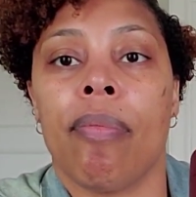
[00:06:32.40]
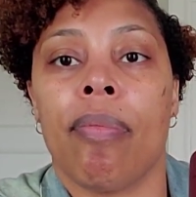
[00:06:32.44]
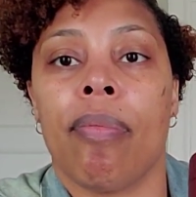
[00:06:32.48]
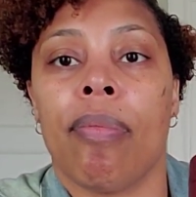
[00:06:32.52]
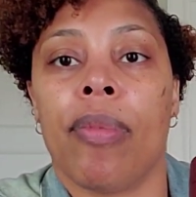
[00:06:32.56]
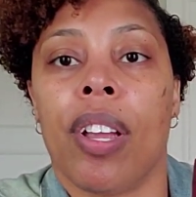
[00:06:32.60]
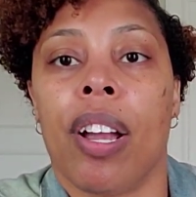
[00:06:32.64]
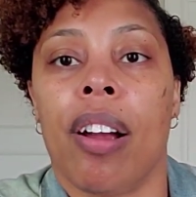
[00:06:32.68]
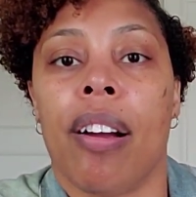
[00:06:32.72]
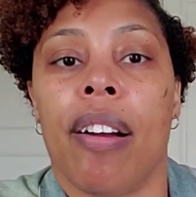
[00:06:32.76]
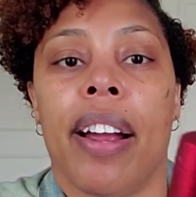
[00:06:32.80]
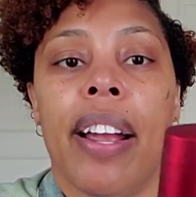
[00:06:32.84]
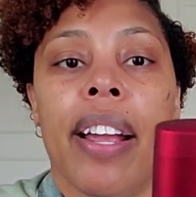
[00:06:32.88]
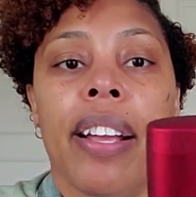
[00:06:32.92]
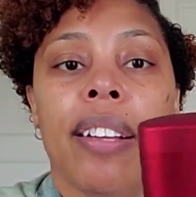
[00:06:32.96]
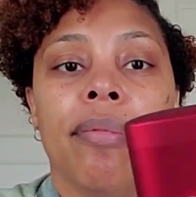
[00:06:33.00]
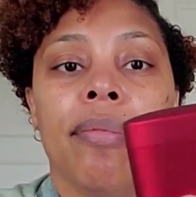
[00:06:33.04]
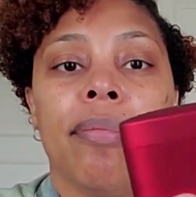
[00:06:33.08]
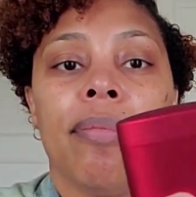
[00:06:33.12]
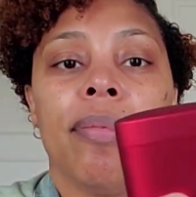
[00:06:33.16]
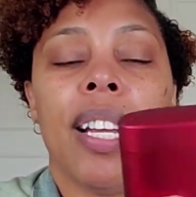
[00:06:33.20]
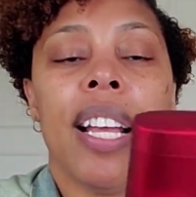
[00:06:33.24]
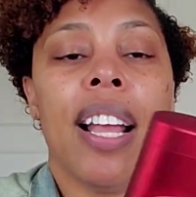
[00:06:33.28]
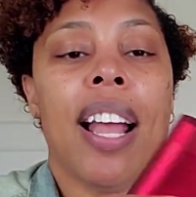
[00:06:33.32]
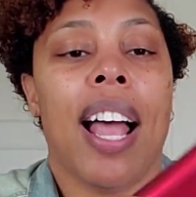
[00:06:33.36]
All right.
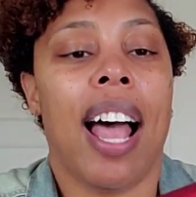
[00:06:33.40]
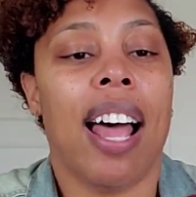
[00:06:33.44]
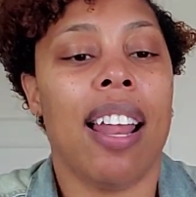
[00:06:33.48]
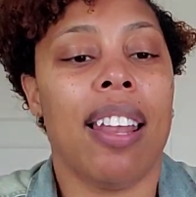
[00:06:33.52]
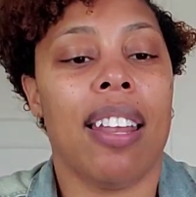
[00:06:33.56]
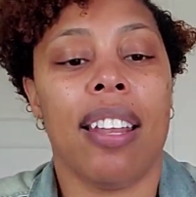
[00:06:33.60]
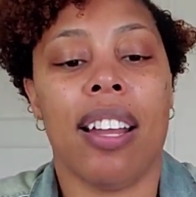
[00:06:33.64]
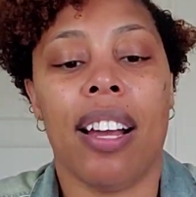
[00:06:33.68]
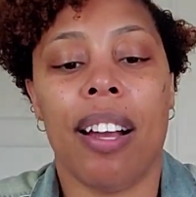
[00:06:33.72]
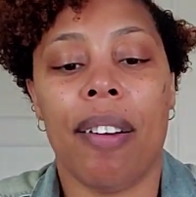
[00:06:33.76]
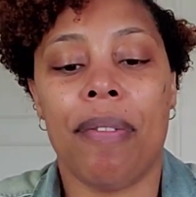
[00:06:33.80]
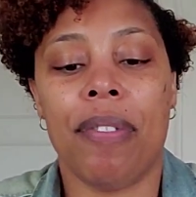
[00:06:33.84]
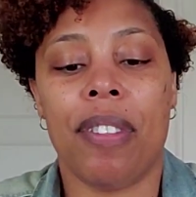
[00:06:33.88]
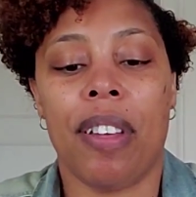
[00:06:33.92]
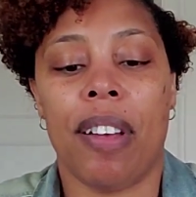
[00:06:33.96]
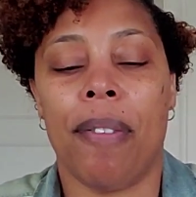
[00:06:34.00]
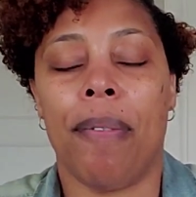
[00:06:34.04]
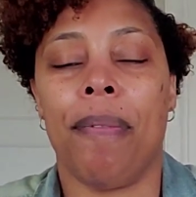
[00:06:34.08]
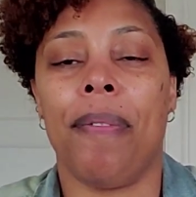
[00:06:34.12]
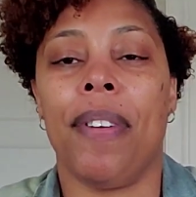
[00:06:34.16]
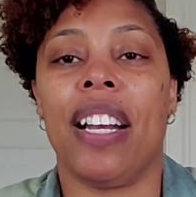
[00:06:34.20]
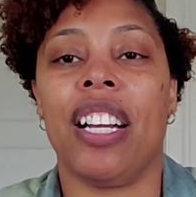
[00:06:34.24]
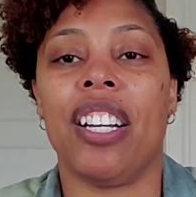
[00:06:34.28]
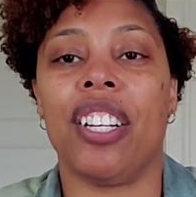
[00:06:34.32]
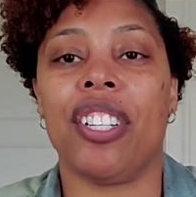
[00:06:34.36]
I love the
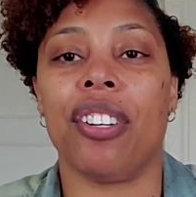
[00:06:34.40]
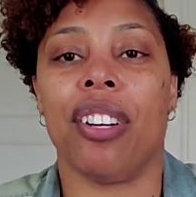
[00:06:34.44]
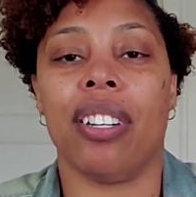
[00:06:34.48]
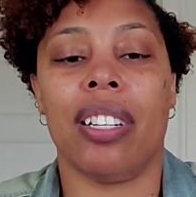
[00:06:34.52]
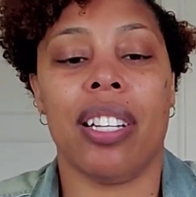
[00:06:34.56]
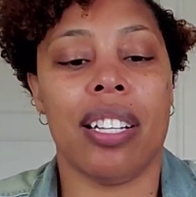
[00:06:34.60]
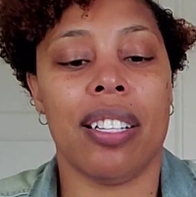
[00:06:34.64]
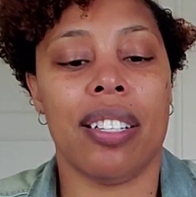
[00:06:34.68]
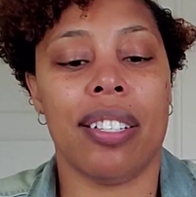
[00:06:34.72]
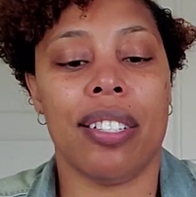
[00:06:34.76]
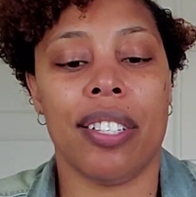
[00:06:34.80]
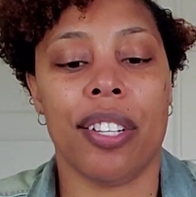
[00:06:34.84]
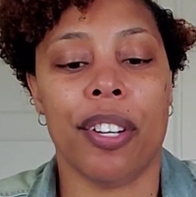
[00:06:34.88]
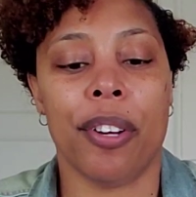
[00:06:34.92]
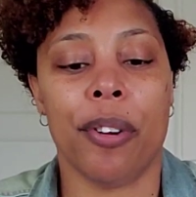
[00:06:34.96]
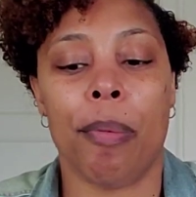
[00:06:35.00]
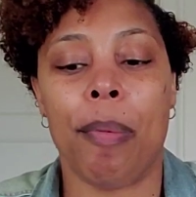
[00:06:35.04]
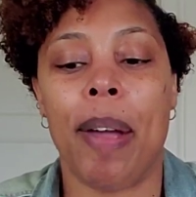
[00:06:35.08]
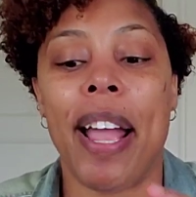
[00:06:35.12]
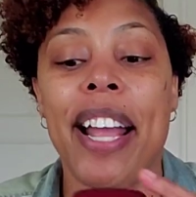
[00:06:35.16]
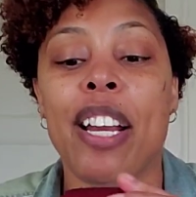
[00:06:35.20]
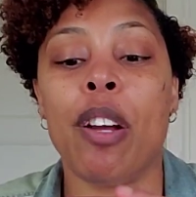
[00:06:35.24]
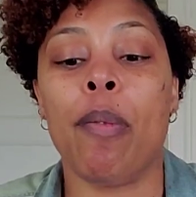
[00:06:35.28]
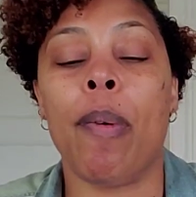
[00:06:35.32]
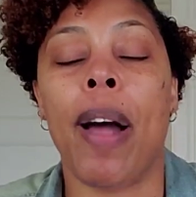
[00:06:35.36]
finish on this too.
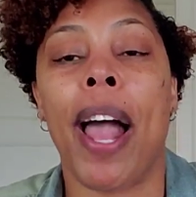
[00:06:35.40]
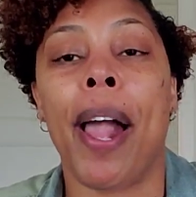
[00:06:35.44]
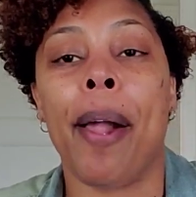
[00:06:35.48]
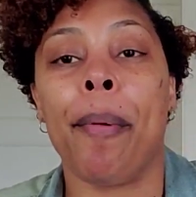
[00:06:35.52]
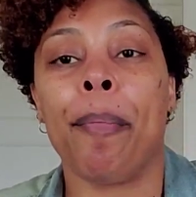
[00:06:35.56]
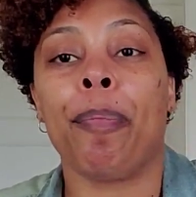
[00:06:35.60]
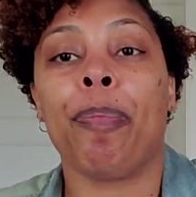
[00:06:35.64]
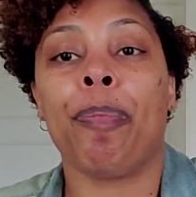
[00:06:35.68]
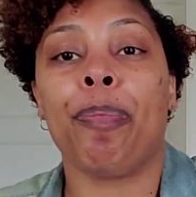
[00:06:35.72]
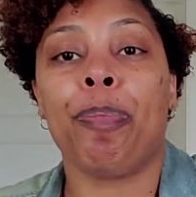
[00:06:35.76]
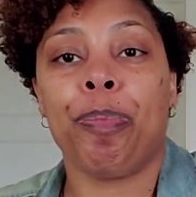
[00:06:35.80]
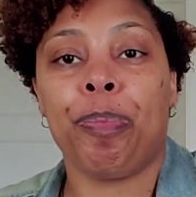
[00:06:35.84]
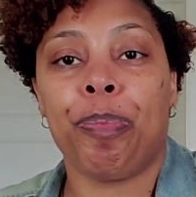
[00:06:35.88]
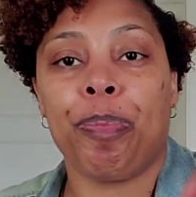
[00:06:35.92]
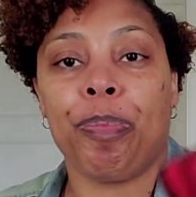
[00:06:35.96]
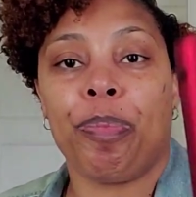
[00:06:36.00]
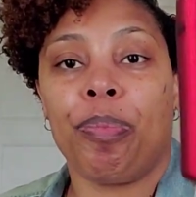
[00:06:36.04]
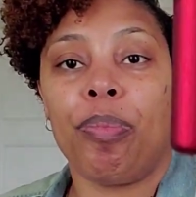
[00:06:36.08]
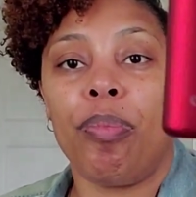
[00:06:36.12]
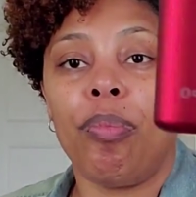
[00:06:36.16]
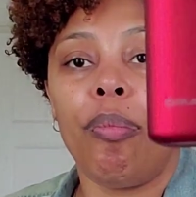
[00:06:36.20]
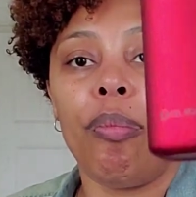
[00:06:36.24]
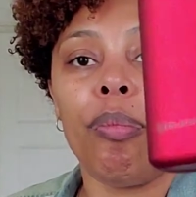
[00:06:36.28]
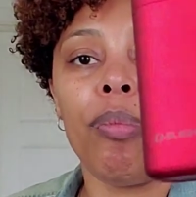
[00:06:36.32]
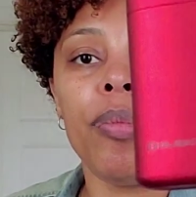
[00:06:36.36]
Anyway,
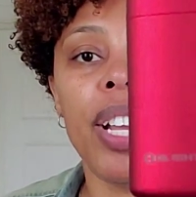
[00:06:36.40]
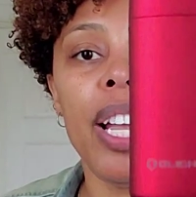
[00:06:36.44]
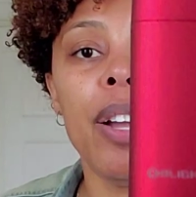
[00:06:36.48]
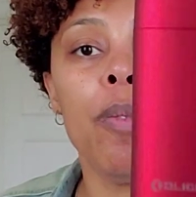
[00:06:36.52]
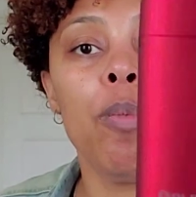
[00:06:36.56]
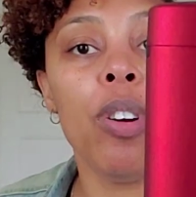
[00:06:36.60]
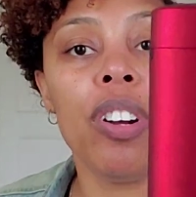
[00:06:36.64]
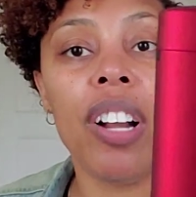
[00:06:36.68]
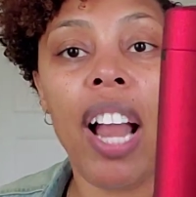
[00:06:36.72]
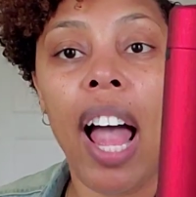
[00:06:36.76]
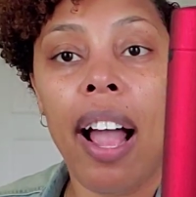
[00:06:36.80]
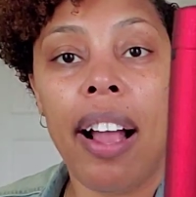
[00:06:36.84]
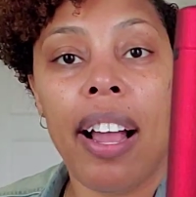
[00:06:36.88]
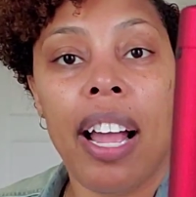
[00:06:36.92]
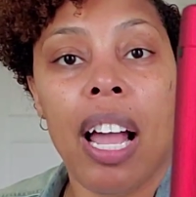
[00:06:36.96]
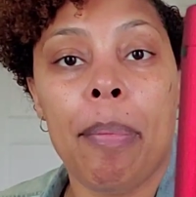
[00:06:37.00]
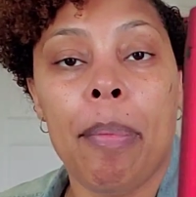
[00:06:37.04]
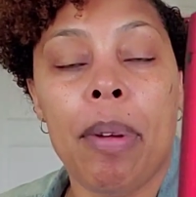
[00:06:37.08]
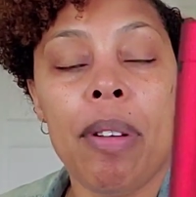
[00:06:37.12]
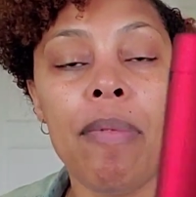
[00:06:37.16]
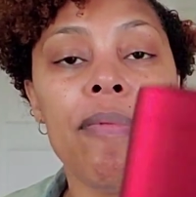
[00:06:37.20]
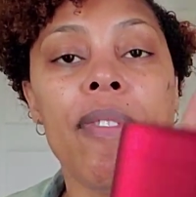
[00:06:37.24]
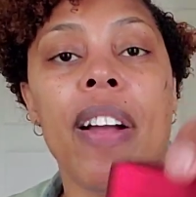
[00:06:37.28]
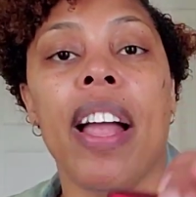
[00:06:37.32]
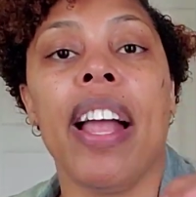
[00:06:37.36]
it will not come
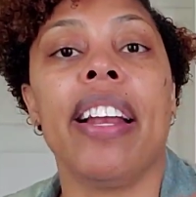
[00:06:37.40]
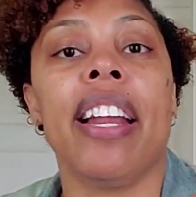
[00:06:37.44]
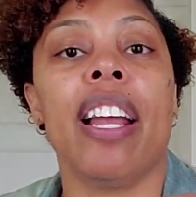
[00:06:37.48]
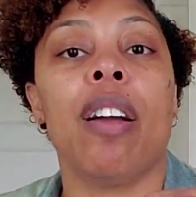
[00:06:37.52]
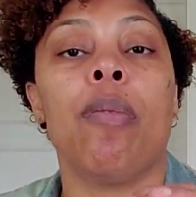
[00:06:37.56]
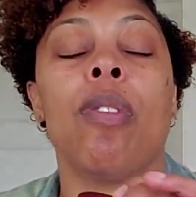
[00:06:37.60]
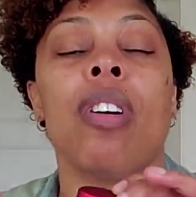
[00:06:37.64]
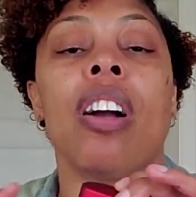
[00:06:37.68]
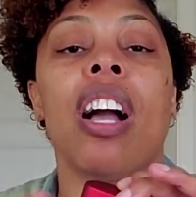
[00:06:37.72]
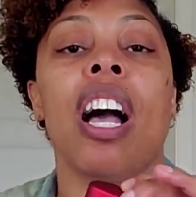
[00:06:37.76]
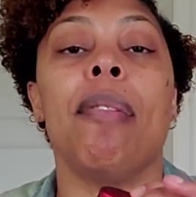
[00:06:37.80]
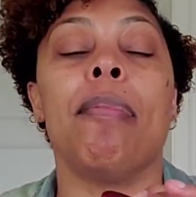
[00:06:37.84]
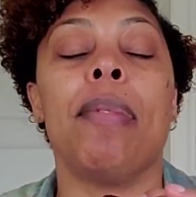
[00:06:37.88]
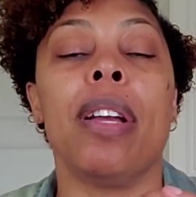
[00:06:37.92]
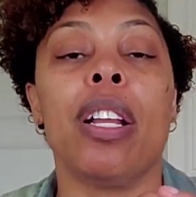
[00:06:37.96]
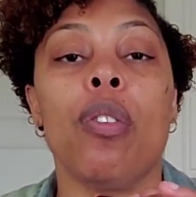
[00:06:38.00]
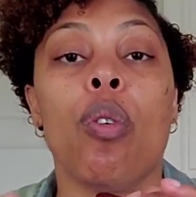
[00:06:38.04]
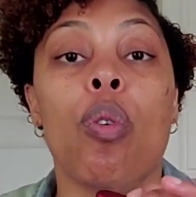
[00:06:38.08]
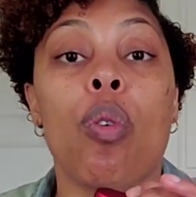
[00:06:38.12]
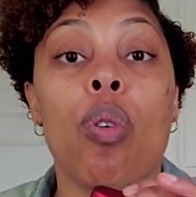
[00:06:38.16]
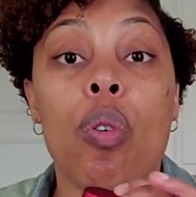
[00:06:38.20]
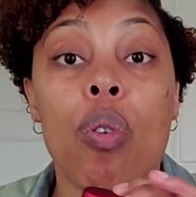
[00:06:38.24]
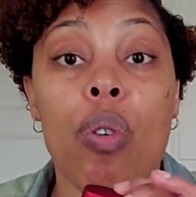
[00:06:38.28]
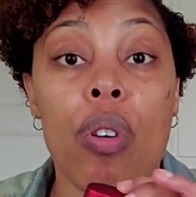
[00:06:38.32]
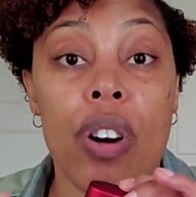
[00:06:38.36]
in red. It will come in
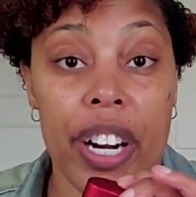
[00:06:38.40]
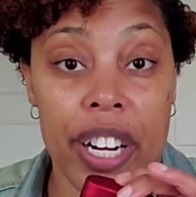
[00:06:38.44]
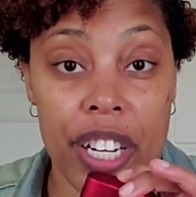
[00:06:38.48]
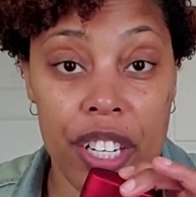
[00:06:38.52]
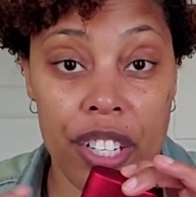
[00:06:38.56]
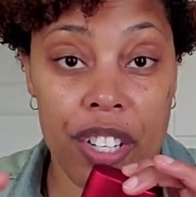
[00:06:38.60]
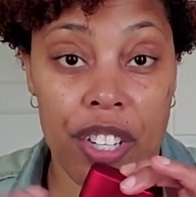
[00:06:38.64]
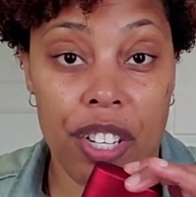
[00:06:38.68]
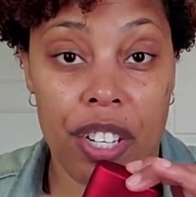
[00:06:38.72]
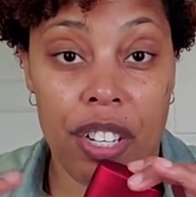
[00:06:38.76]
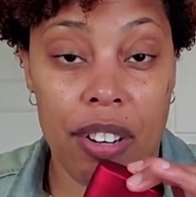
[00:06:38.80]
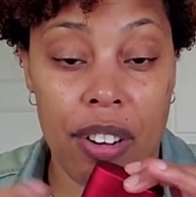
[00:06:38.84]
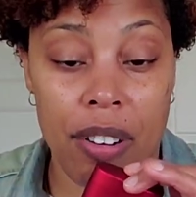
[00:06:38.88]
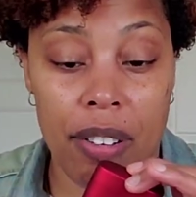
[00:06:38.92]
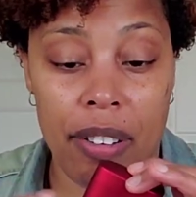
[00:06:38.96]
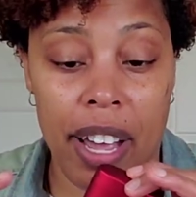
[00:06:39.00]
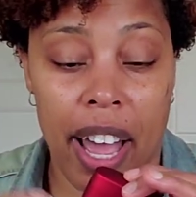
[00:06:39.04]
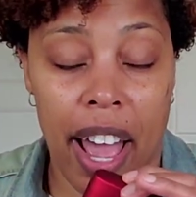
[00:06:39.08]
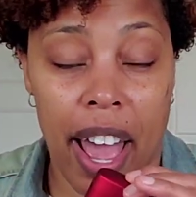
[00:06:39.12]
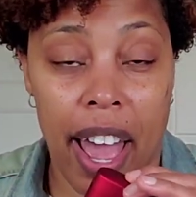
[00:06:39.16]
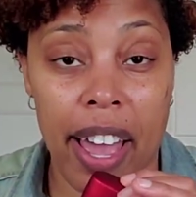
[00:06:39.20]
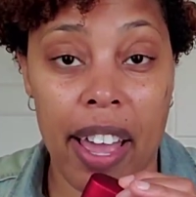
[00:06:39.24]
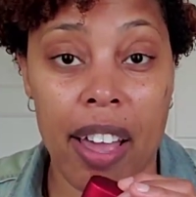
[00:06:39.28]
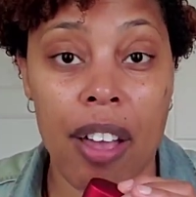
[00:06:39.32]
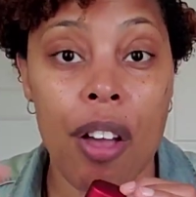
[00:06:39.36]
orange.
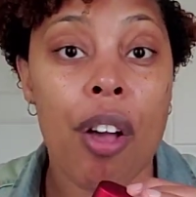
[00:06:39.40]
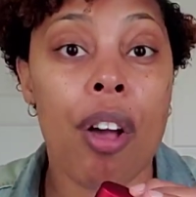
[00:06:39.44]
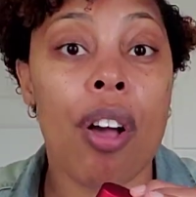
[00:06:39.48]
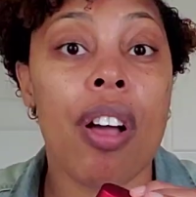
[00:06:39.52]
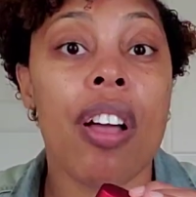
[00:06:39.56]
Okay.